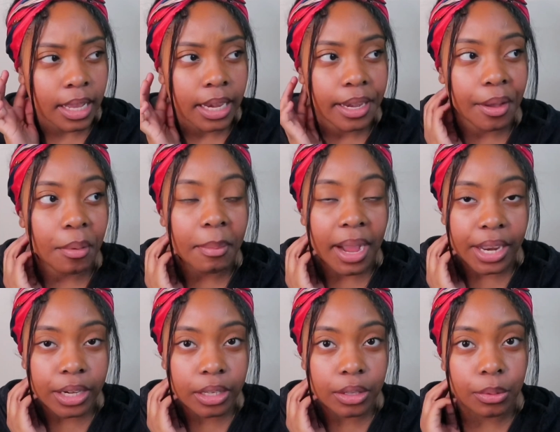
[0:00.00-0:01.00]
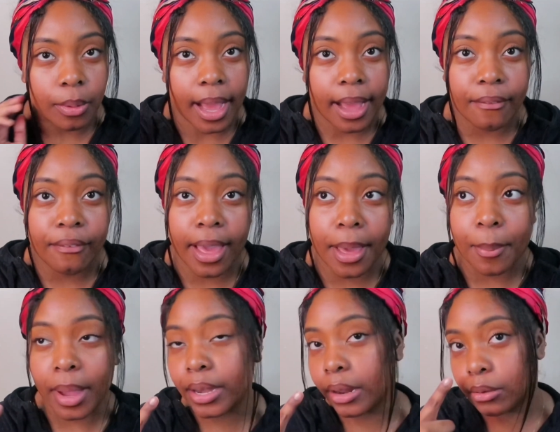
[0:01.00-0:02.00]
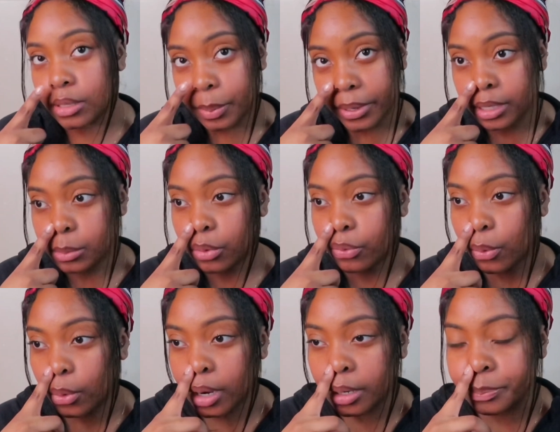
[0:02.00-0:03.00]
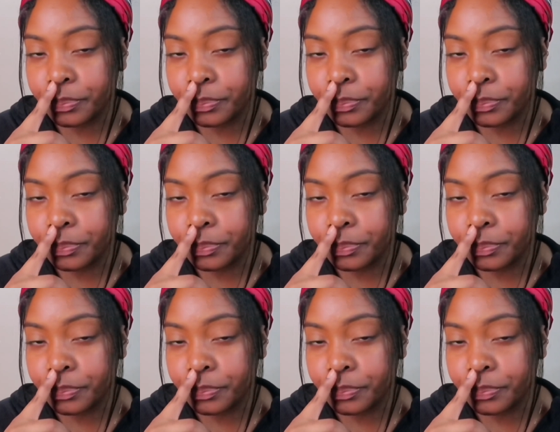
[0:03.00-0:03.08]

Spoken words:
Now mind you, I've had my nose pierced before,